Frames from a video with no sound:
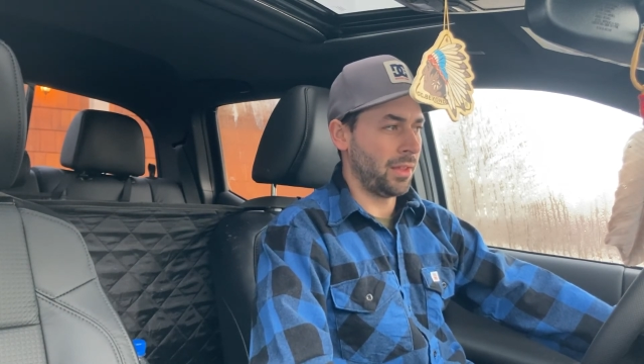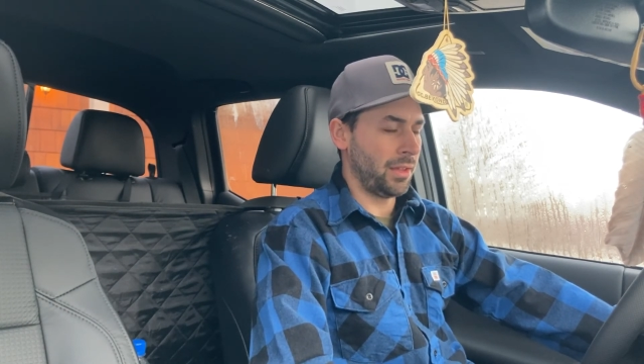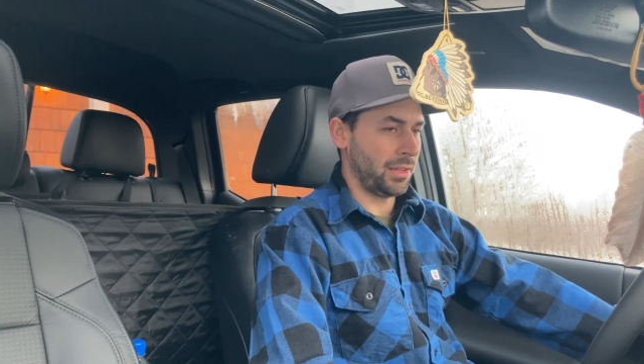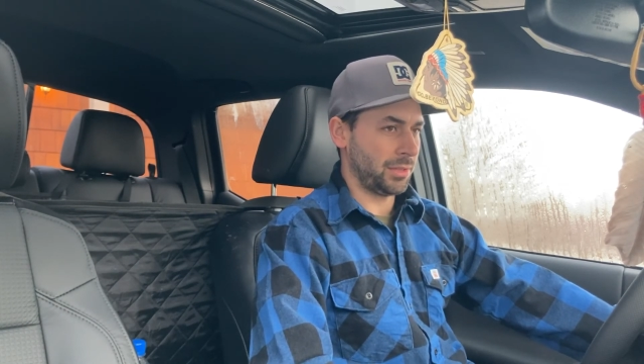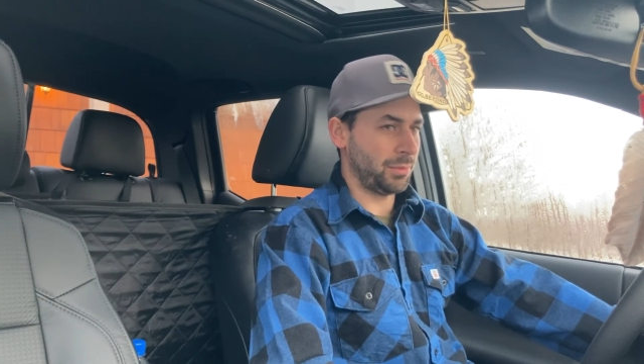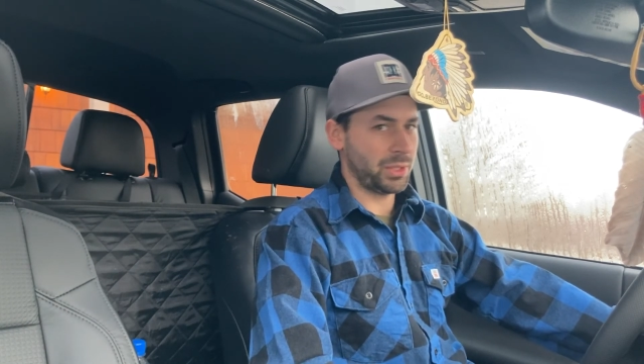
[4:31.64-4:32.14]

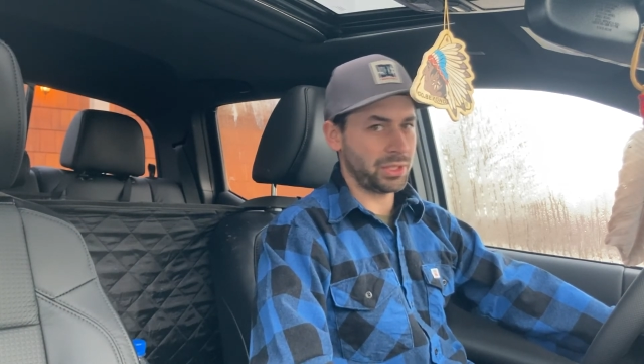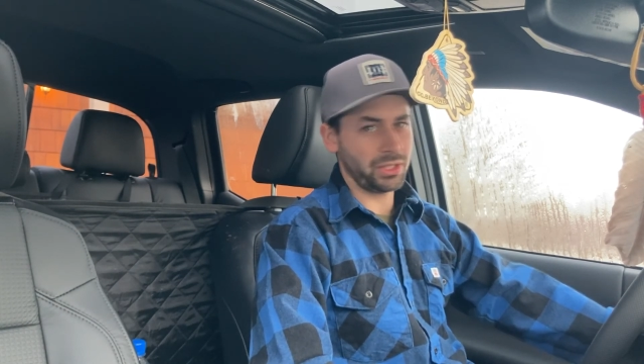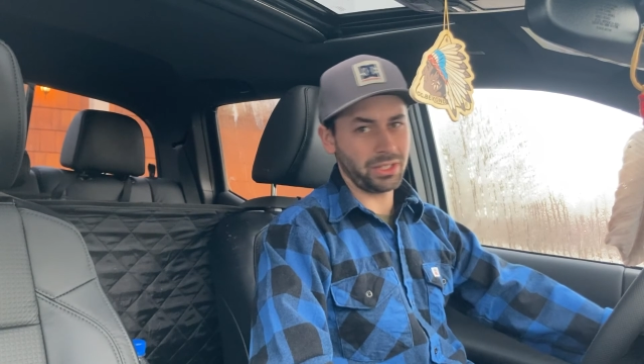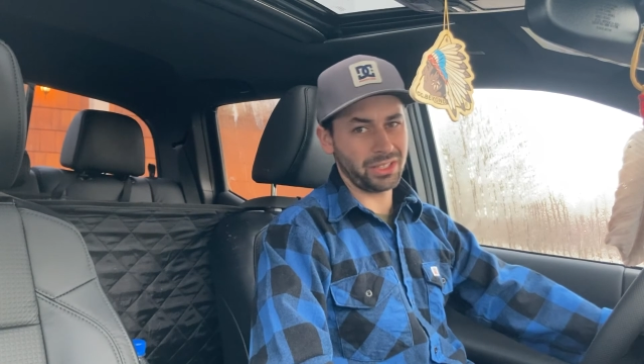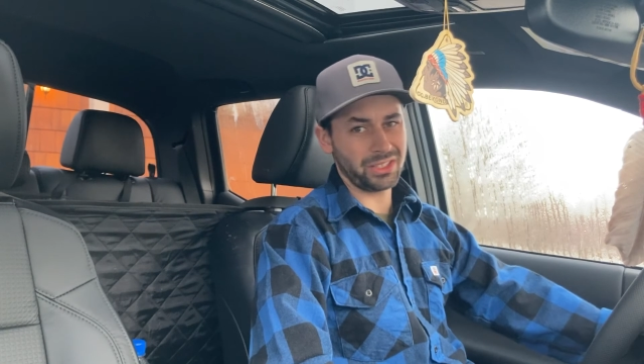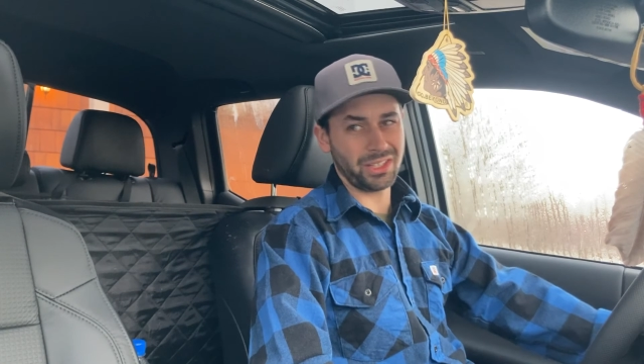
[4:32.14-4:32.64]

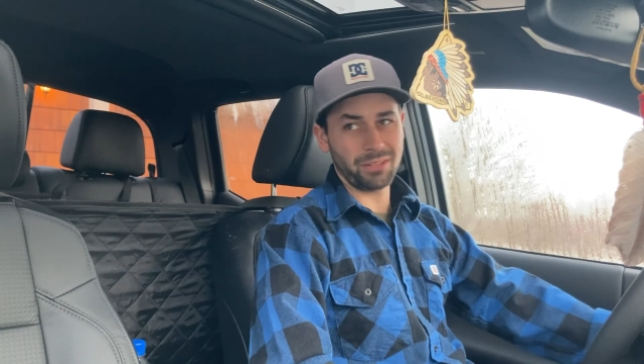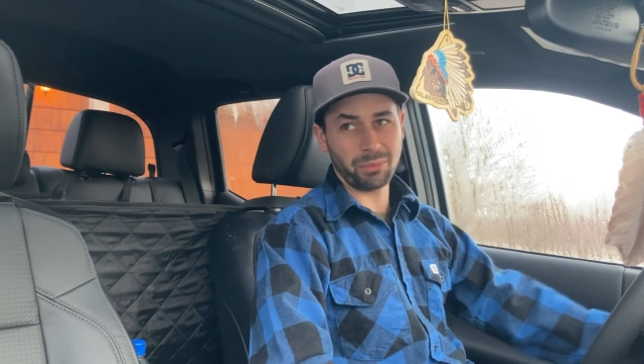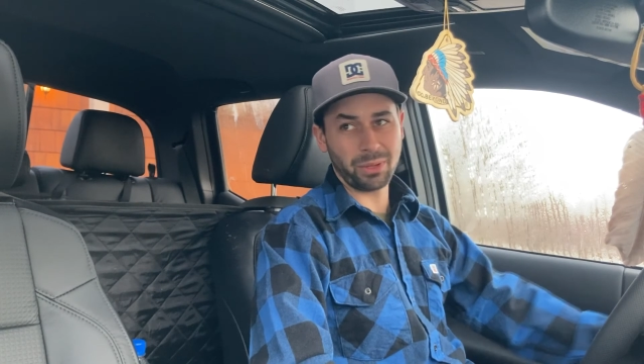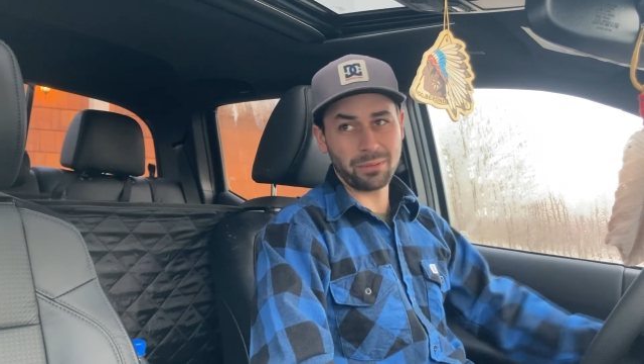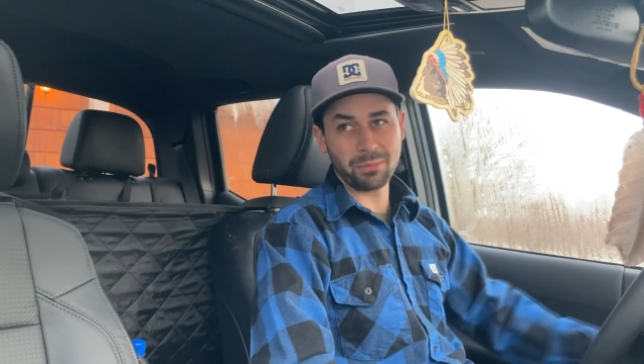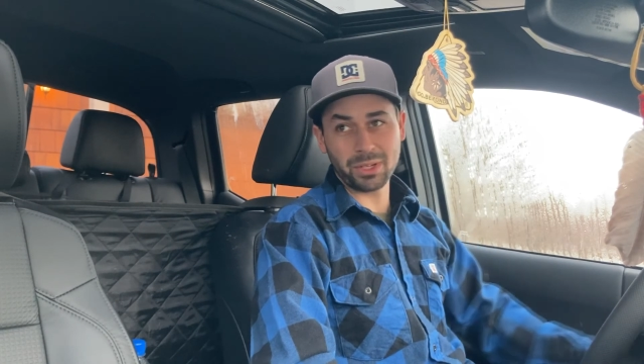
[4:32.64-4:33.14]
especially like skid
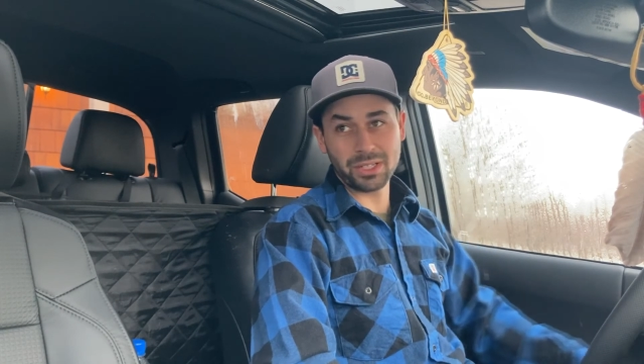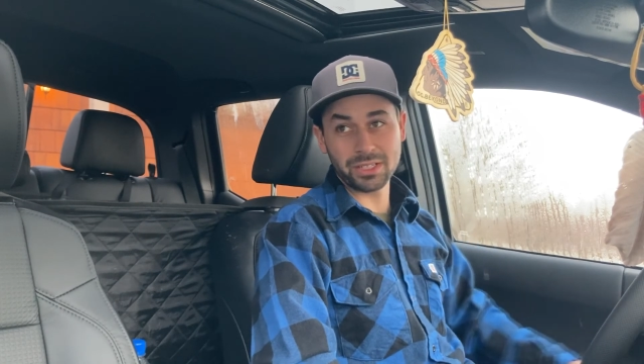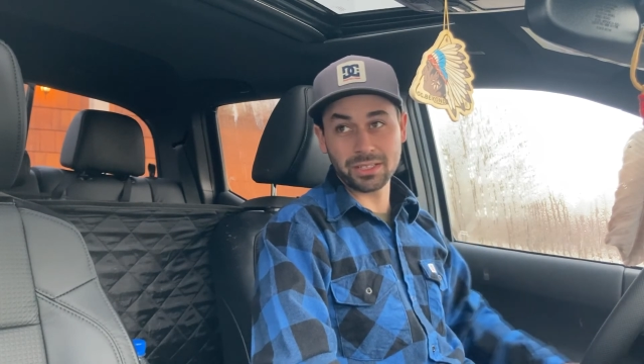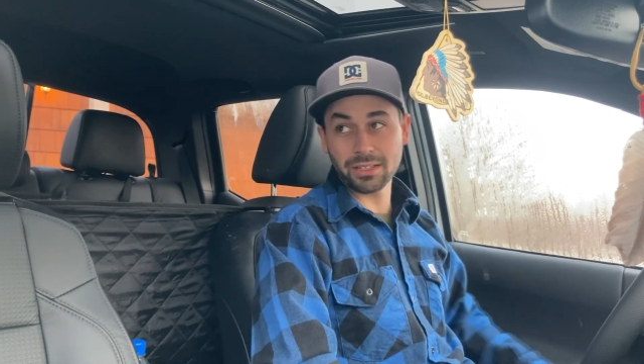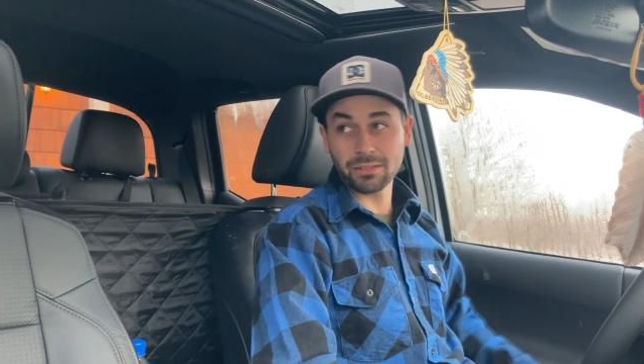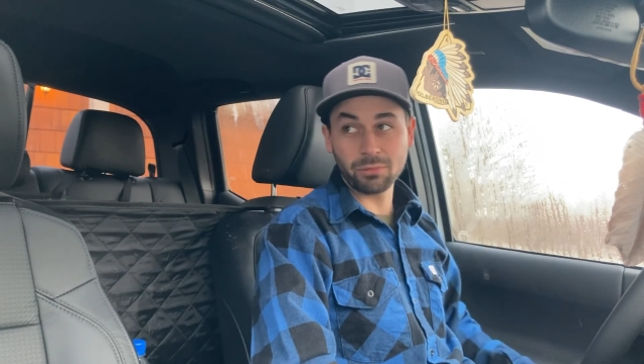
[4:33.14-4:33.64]
plate. But he
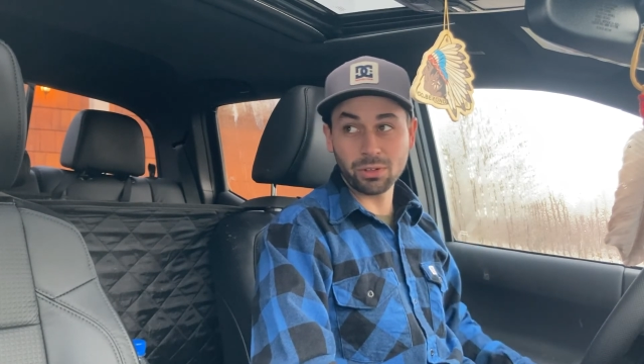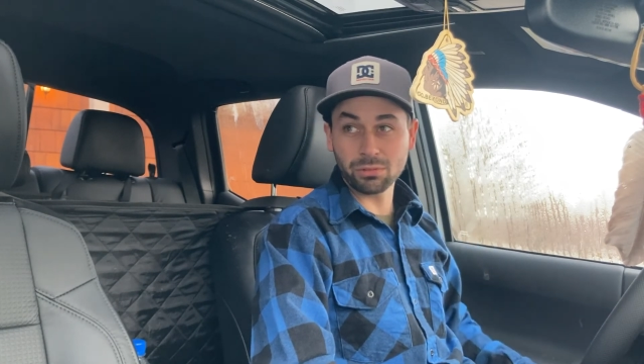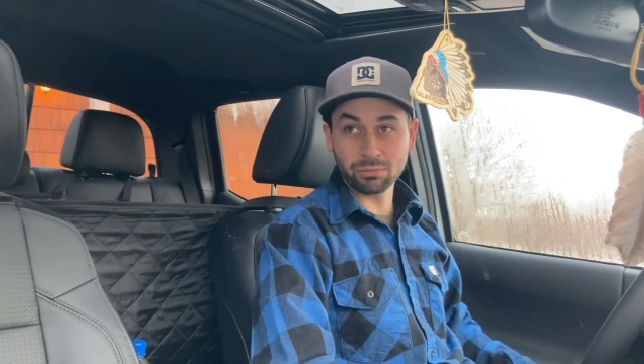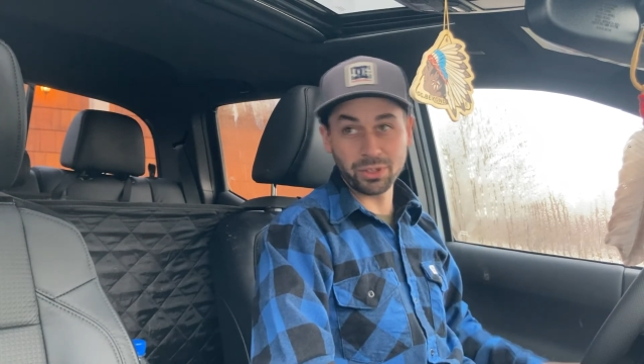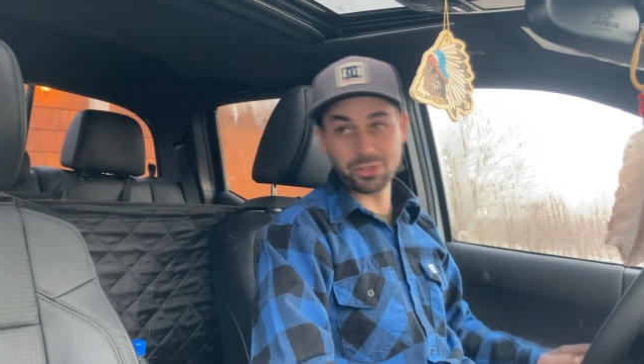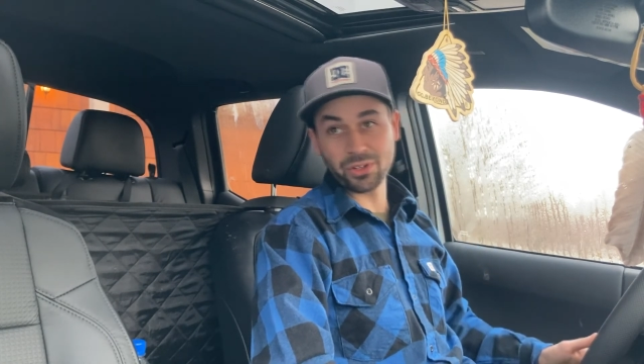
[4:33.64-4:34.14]
just said,
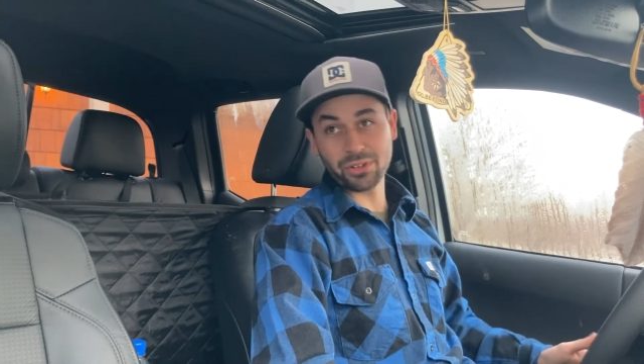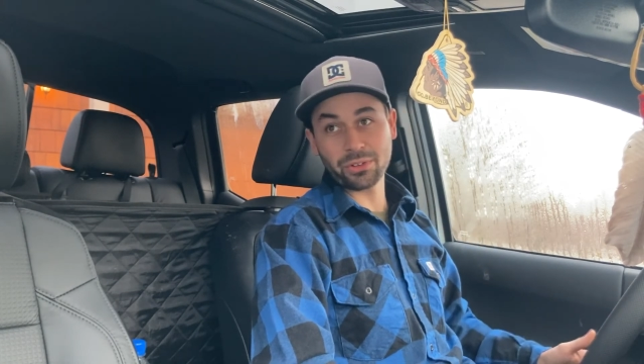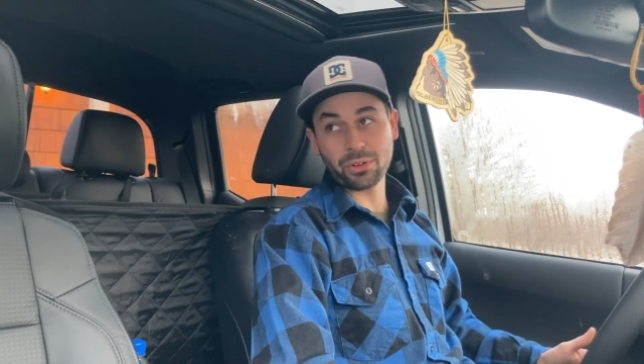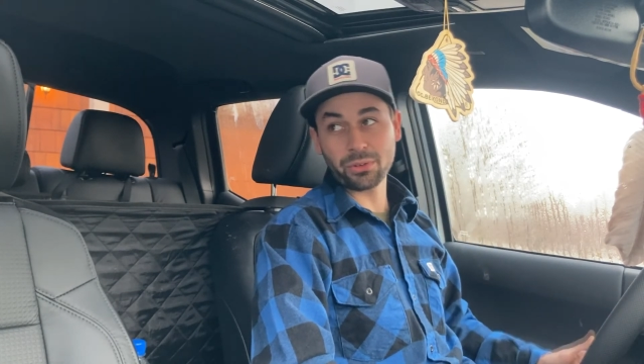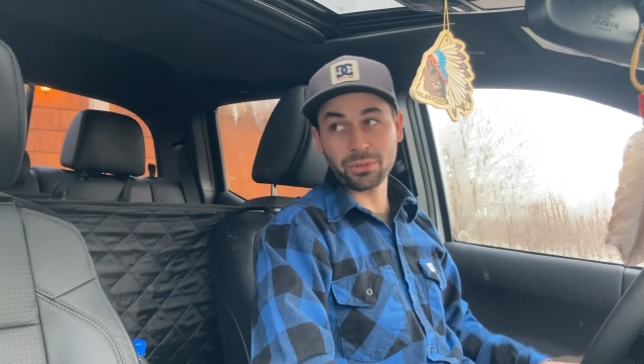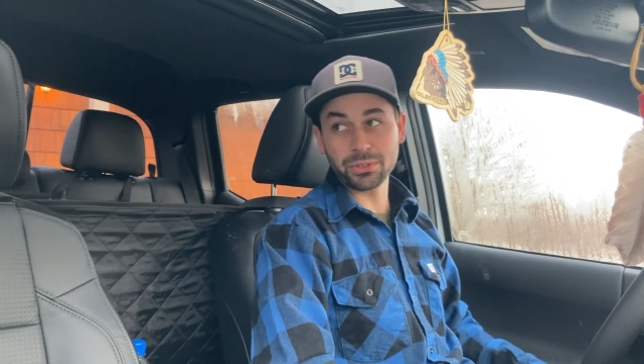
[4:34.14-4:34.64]
well, re-drill
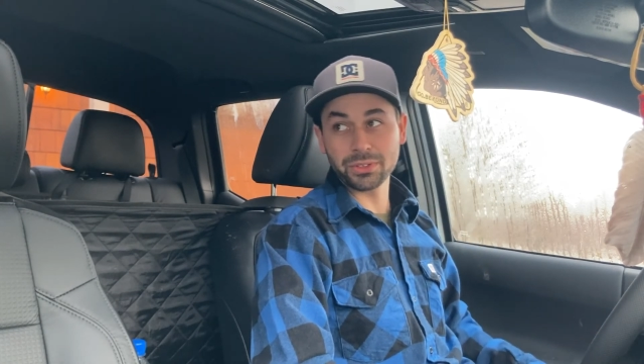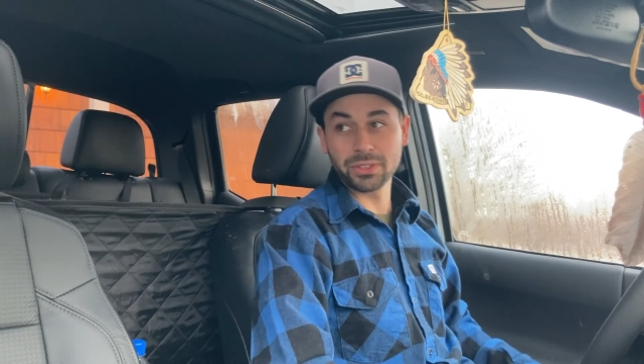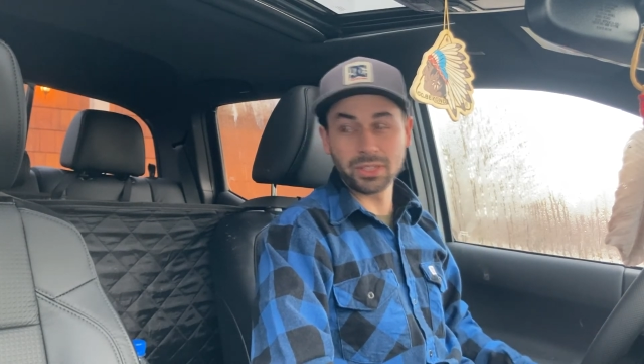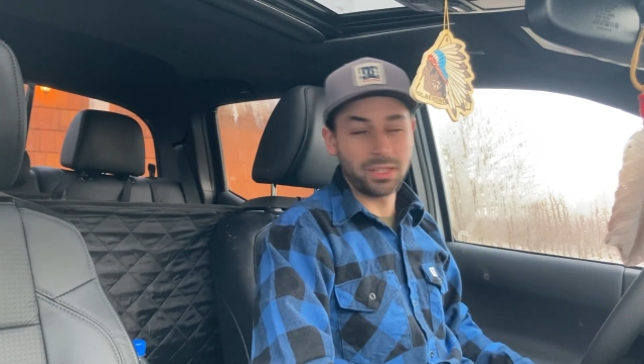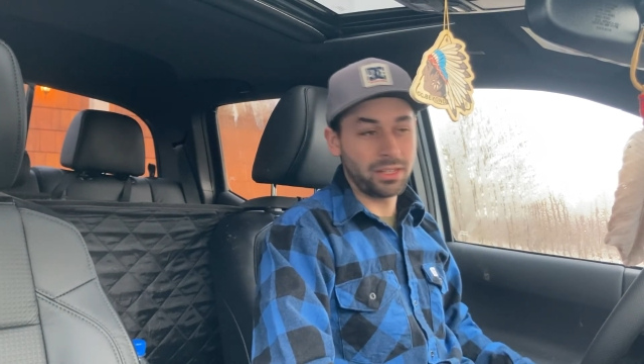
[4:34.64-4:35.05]
the holes.